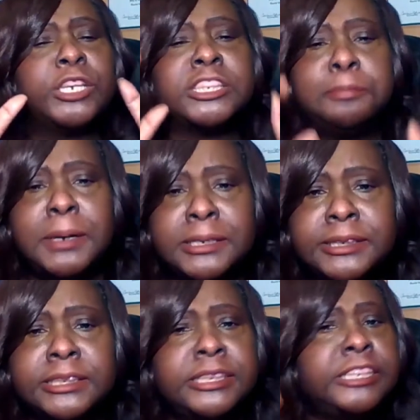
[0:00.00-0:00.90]

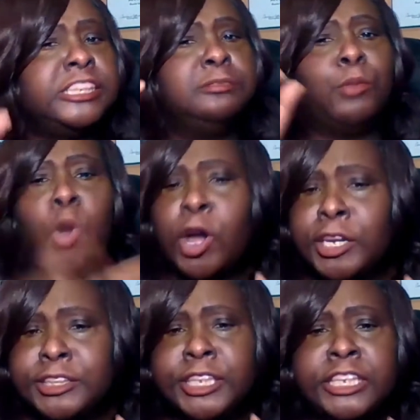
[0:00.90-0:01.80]
expenses such as
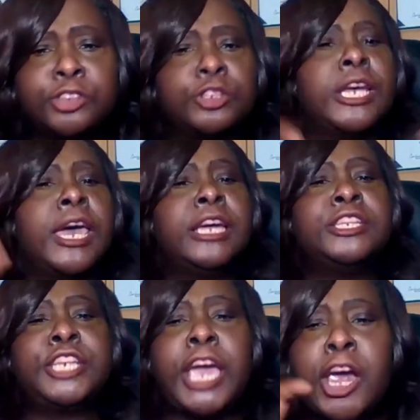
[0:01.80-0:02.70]
mortgage interest,
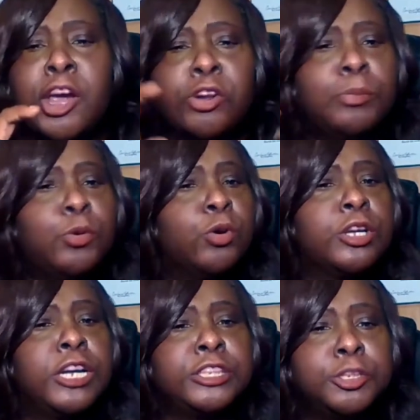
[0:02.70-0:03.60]
charitable
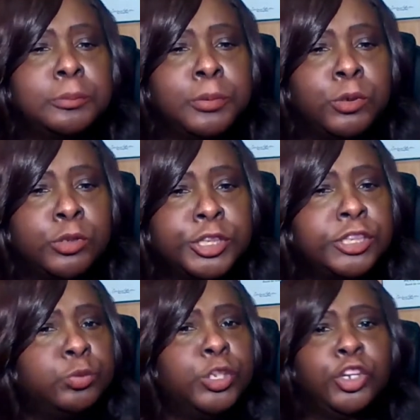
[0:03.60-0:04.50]

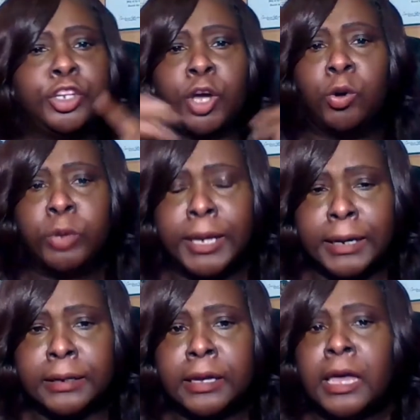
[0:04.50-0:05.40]
contributions when you're
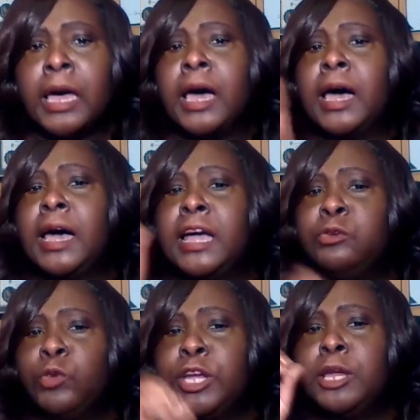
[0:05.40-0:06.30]
donating,
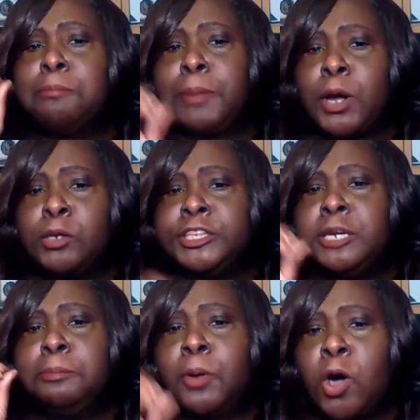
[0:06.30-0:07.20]
unreimbursed
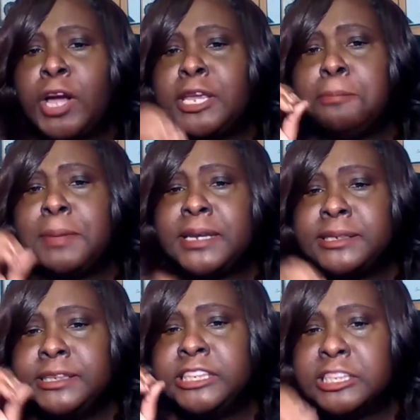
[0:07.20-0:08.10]
employee
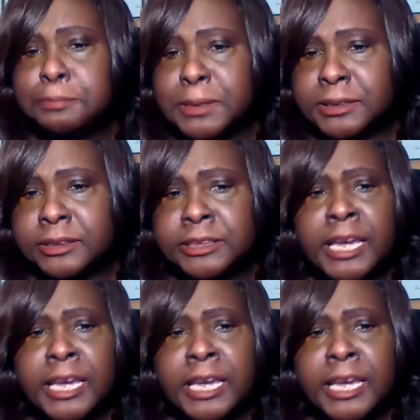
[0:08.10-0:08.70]
business expenses.